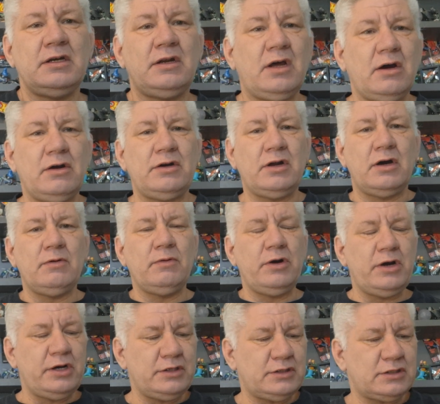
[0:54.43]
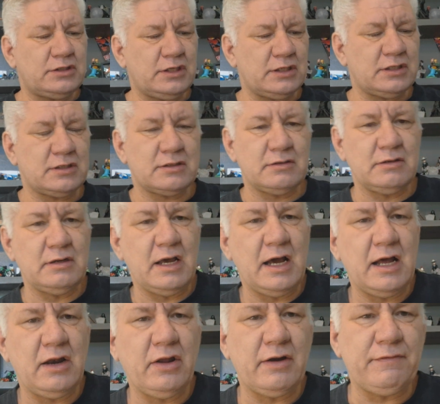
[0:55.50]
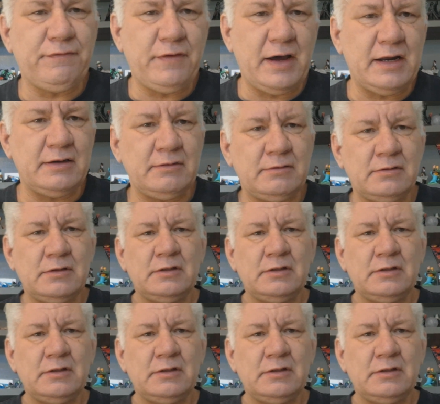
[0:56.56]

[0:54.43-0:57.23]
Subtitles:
No words, just a lot of fun.